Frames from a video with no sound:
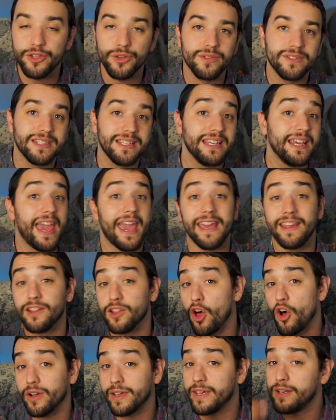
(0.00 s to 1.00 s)
you'll see a
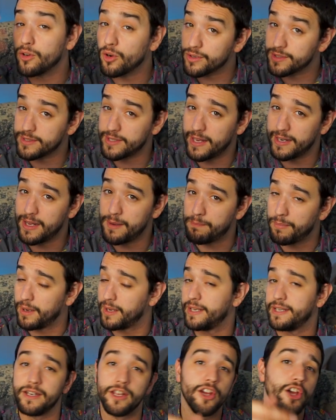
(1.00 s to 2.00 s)
login or sign up
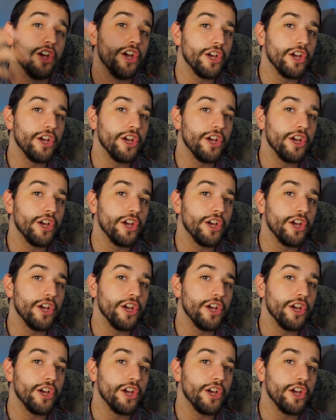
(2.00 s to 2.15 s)
button.